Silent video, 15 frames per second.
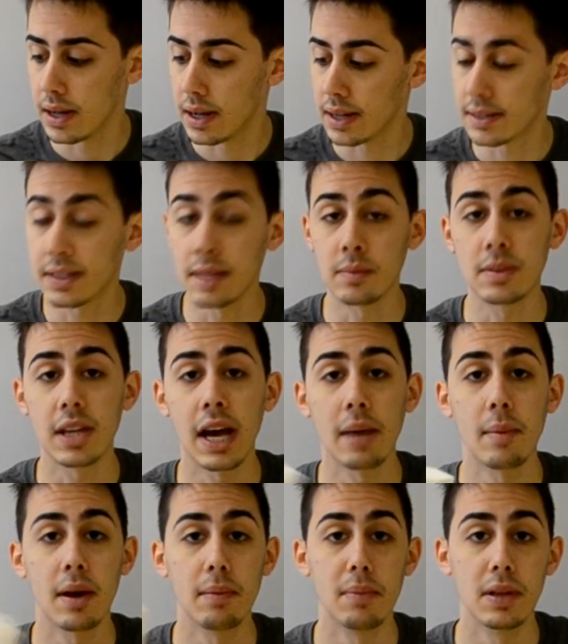same time
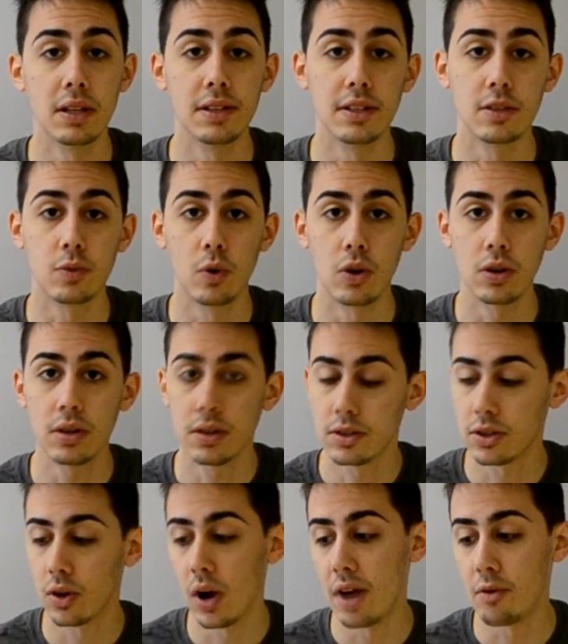I build the sword,
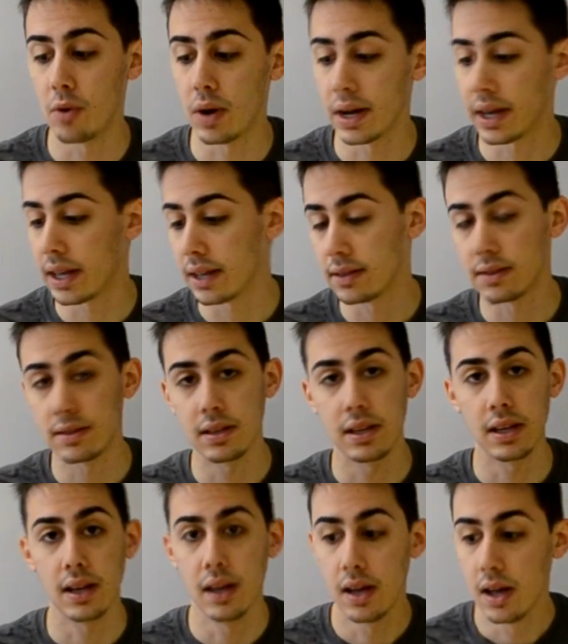so everyone can see
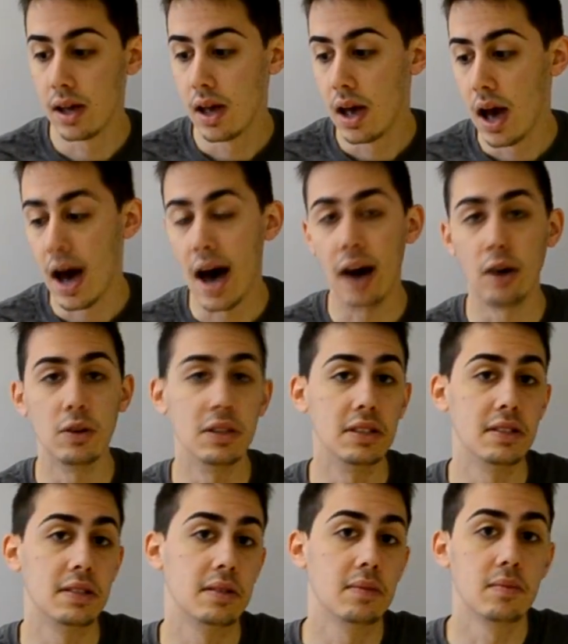how
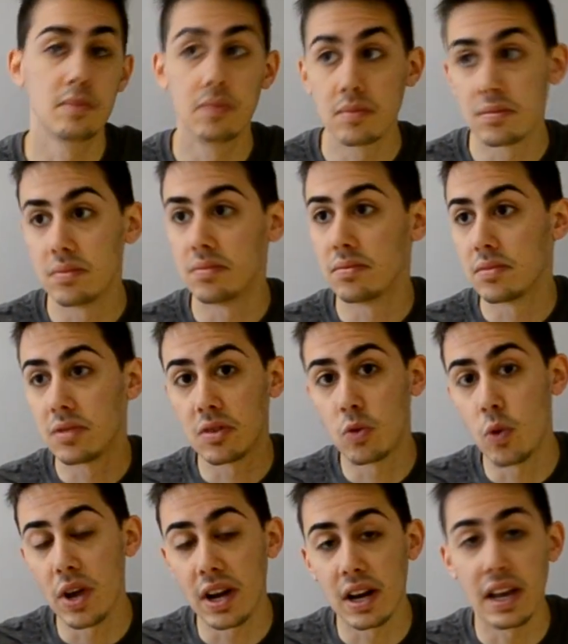it's
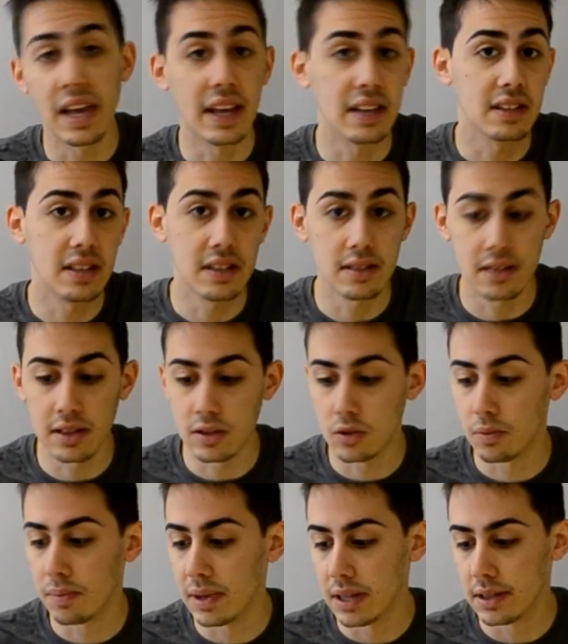quickly and easy to
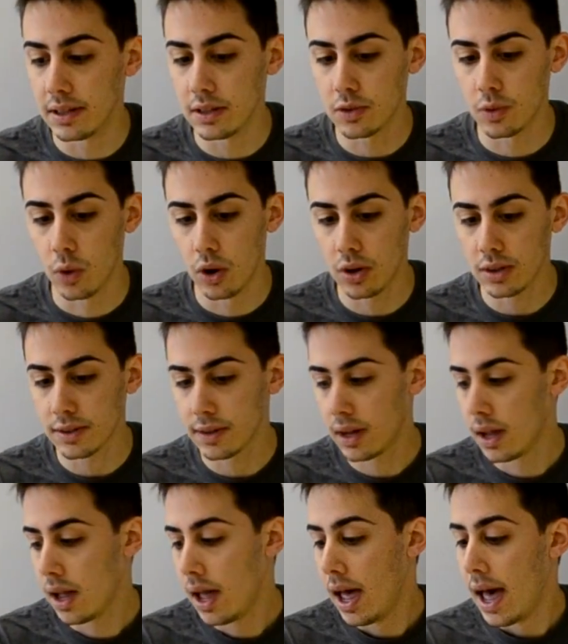build this sword.
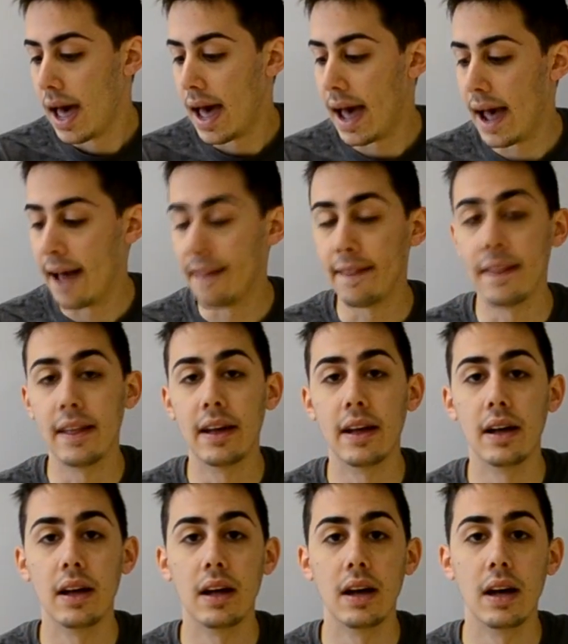And
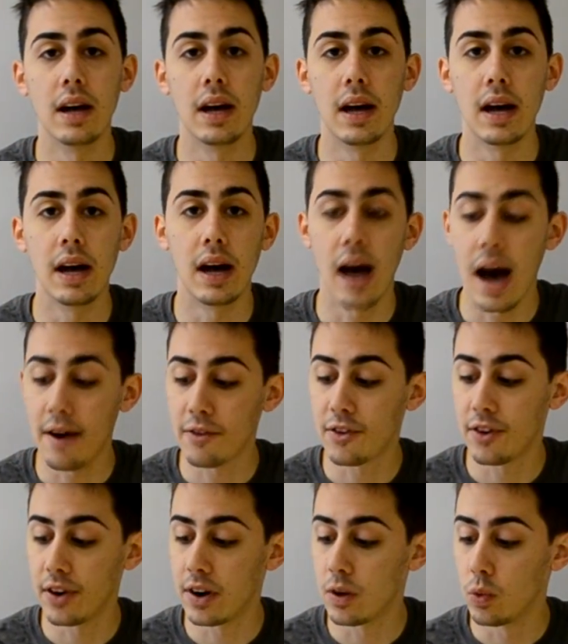
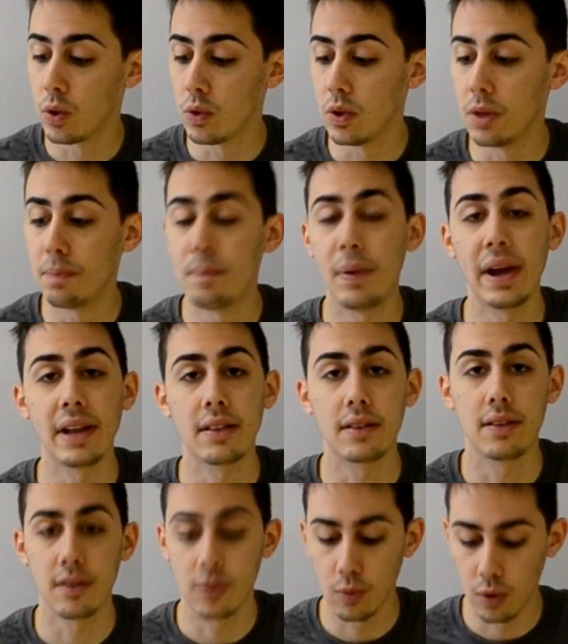after we will paint
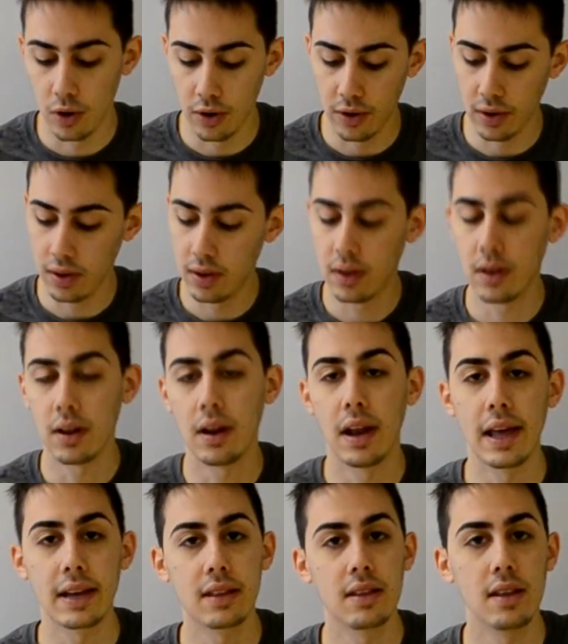the sword
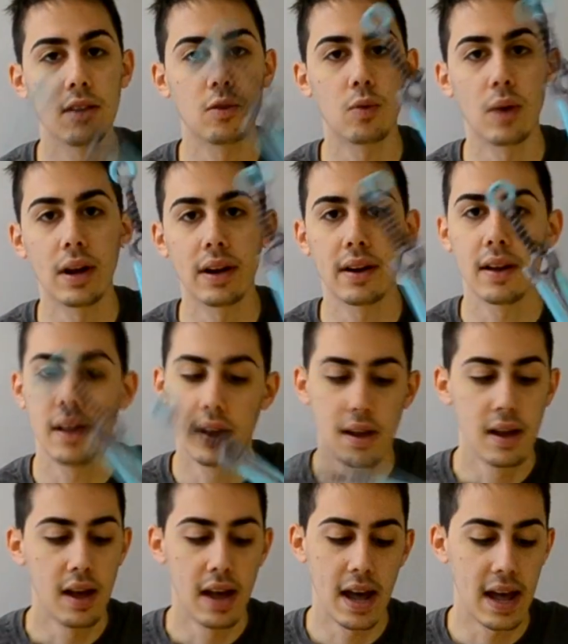like this one,
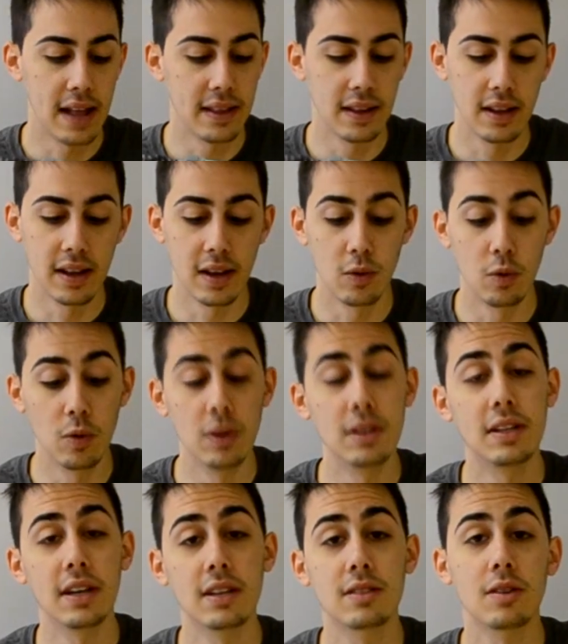and we will
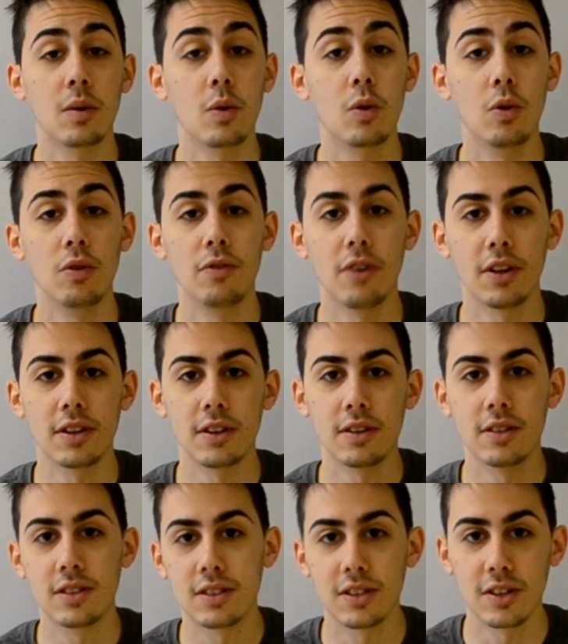take some cool photos.
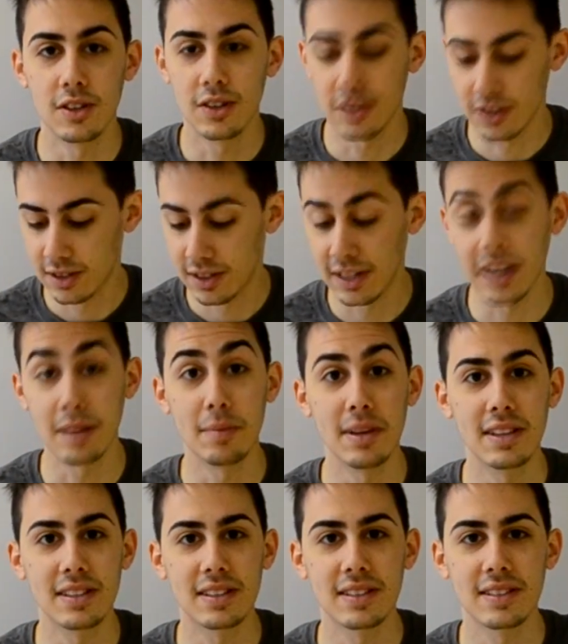So see in a bit.